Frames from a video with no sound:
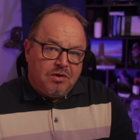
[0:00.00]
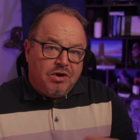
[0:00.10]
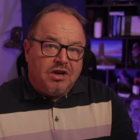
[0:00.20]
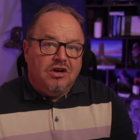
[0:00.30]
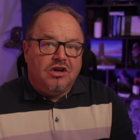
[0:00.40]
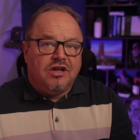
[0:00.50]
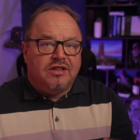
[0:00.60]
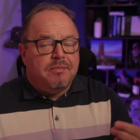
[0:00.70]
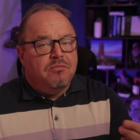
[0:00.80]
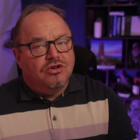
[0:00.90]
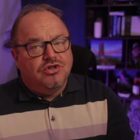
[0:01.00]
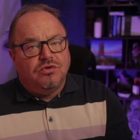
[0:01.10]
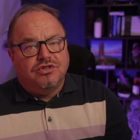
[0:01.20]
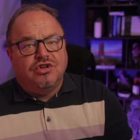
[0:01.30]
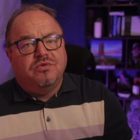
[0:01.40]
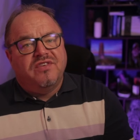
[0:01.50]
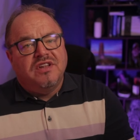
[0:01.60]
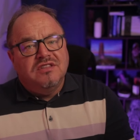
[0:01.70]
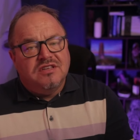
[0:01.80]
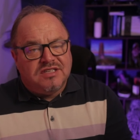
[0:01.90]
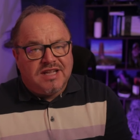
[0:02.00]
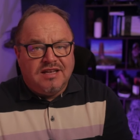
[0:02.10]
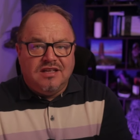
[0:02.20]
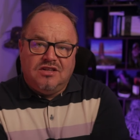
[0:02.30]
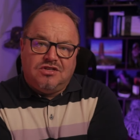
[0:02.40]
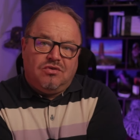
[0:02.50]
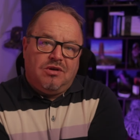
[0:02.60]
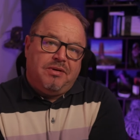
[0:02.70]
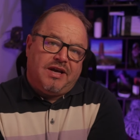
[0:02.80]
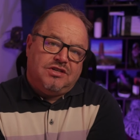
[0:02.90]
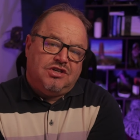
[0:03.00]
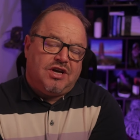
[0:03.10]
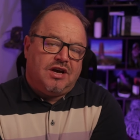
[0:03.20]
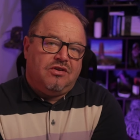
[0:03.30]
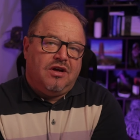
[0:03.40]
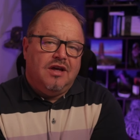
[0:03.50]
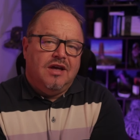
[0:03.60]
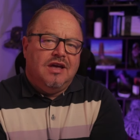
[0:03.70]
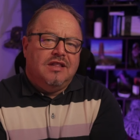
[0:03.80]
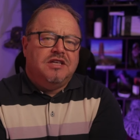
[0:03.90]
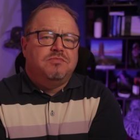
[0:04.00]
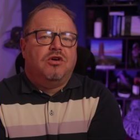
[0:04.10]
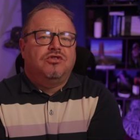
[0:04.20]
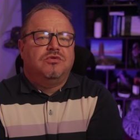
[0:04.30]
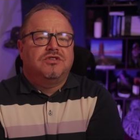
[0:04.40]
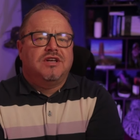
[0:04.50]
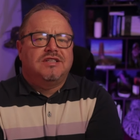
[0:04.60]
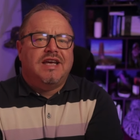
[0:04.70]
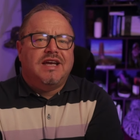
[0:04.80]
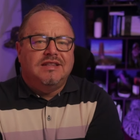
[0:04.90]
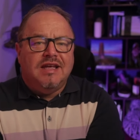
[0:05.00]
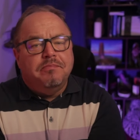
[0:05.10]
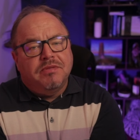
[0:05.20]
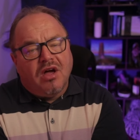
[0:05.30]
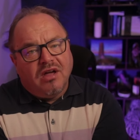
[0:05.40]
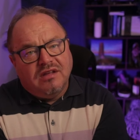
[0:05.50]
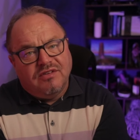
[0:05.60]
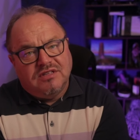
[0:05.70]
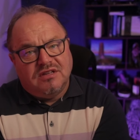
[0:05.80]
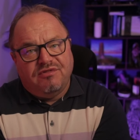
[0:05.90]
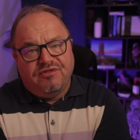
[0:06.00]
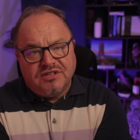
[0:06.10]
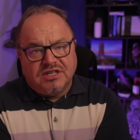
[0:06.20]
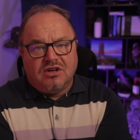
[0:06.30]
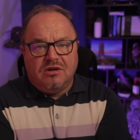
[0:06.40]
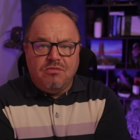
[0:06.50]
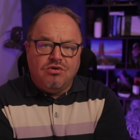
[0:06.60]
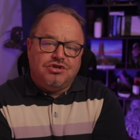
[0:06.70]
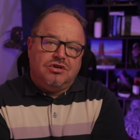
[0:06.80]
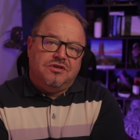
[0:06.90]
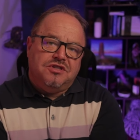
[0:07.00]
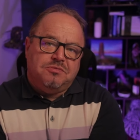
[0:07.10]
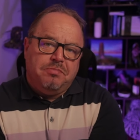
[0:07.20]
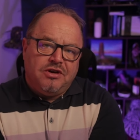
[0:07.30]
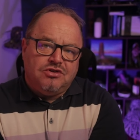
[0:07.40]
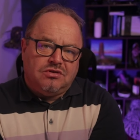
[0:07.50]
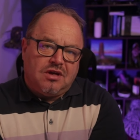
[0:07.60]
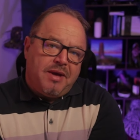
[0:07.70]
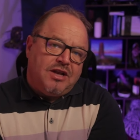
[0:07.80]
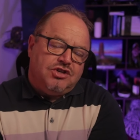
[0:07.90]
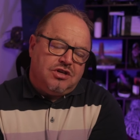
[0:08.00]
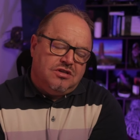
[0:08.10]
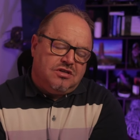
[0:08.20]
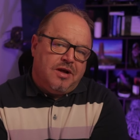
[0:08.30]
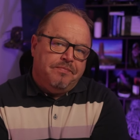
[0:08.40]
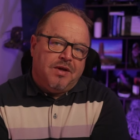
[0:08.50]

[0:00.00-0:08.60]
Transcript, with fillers: We're going to look at then module two of understanding the solar plexus chakra. This module is going to take a deep dive into the physical, emotional, and spiritual dimensions.